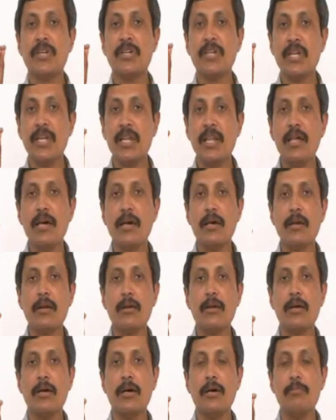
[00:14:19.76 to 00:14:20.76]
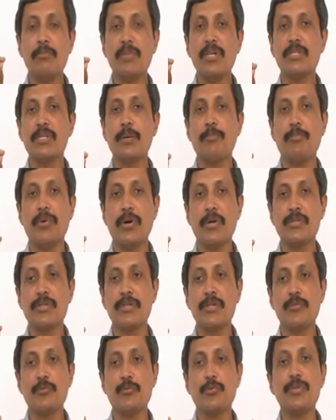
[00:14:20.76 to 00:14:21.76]
Dealer means a
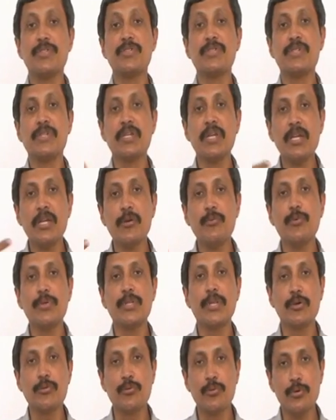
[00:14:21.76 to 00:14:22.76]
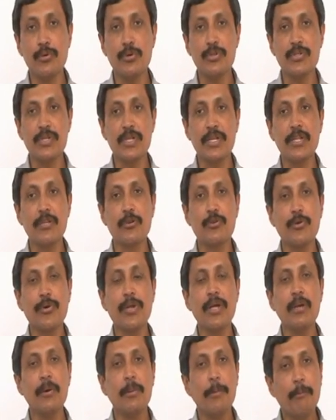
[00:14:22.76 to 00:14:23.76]
person who is dealing with the goods,
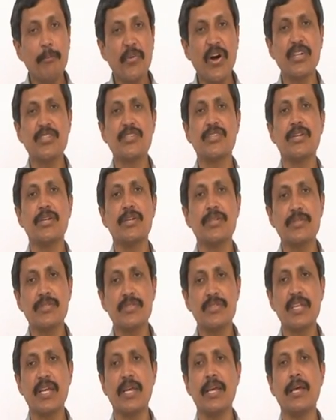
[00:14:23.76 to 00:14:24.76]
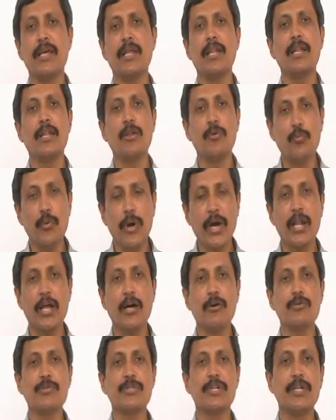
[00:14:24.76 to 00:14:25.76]
including purchase, sale,
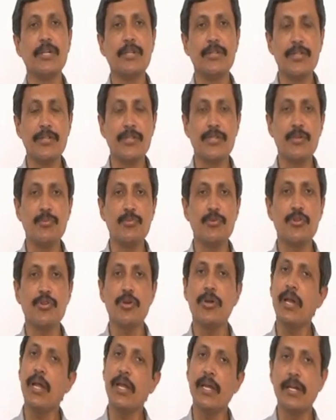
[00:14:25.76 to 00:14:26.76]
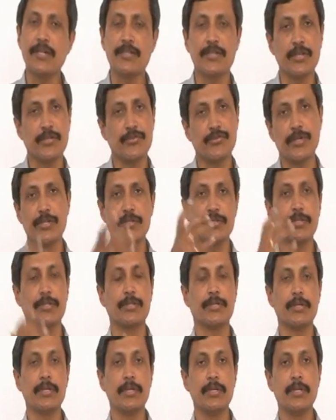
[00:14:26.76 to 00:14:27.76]
warehousing, distribution, etc., etc.
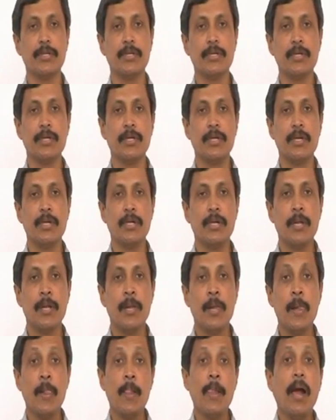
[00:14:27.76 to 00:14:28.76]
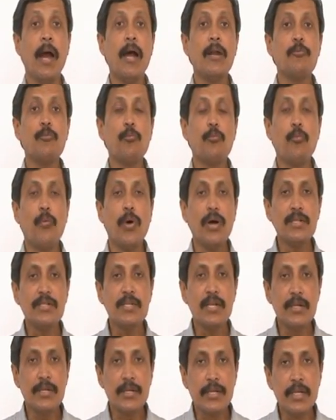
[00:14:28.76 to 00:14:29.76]
And once
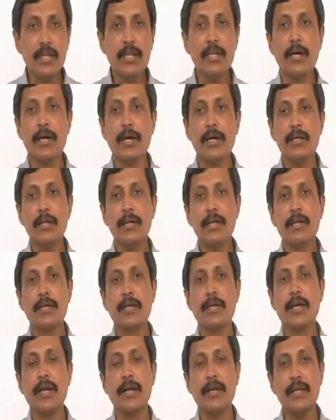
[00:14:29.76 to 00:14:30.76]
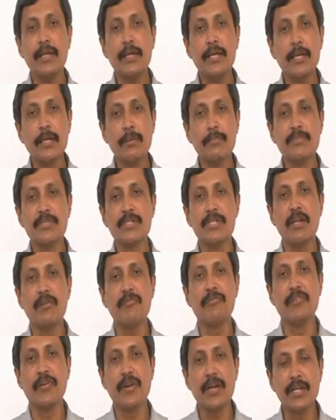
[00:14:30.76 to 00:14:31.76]
a dealer getting himself
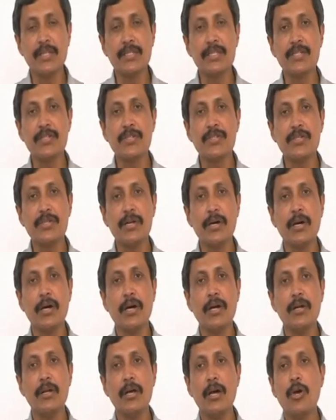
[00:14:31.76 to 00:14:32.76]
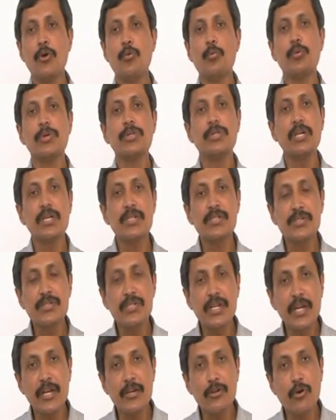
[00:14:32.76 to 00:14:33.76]
registered with the
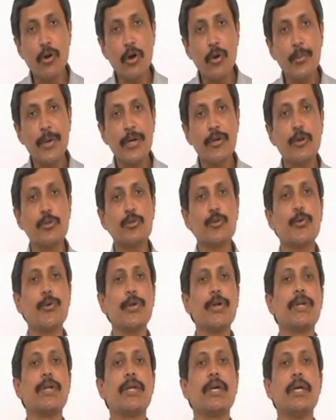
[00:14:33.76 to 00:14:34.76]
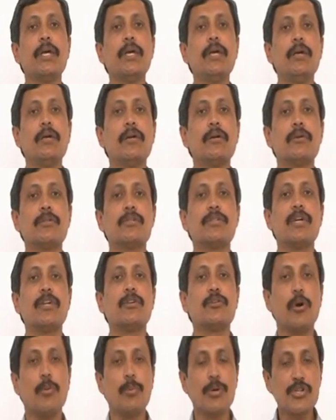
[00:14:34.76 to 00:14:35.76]
state government authority,
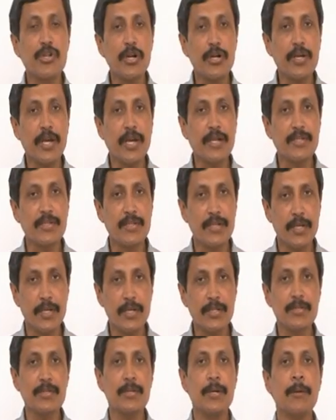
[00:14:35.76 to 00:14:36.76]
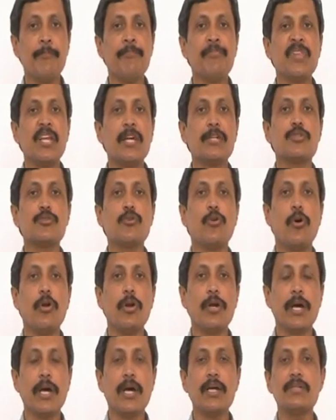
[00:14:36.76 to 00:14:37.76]
state commercial taxes, it is
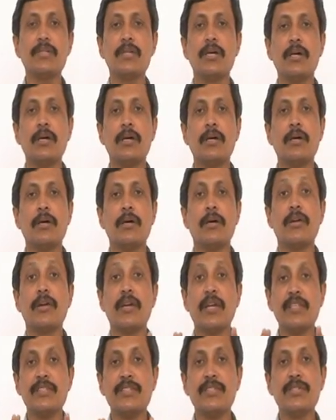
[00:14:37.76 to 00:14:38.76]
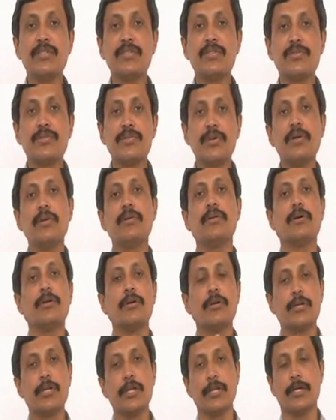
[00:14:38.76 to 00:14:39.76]
called as registered
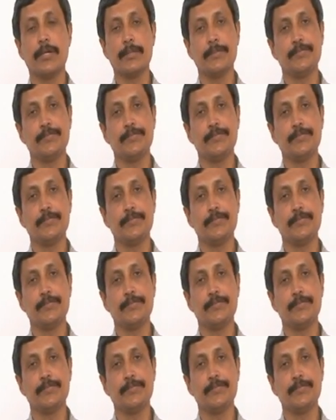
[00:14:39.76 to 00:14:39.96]
dealer.